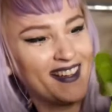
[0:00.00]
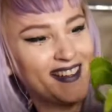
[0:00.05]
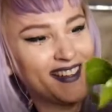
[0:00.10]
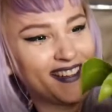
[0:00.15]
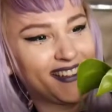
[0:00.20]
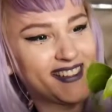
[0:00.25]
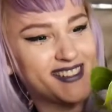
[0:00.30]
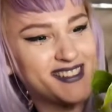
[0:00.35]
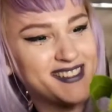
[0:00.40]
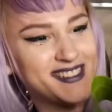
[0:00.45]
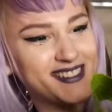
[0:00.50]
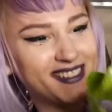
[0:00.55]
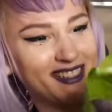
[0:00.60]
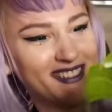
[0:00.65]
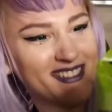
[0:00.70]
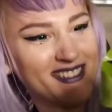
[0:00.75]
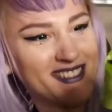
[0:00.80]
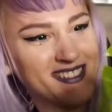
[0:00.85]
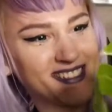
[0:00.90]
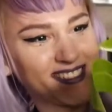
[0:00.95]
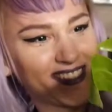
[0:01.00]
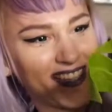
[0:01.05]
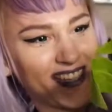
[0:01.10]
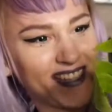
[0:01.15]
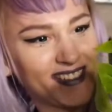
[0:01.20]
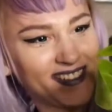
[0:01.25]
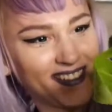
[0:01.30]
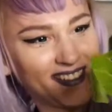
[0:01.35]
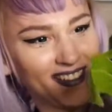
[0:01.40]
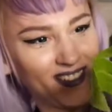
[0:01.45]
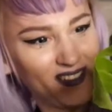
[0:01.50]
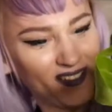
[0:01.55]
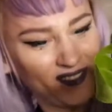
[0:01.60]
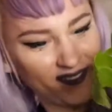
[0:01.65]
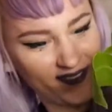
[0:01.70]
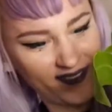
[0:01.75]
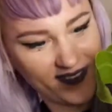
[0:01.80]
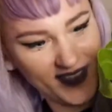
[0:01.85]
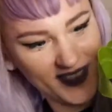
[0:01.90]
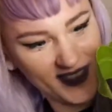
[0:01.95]
It's such a sad
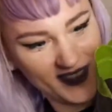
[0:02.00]
leaf.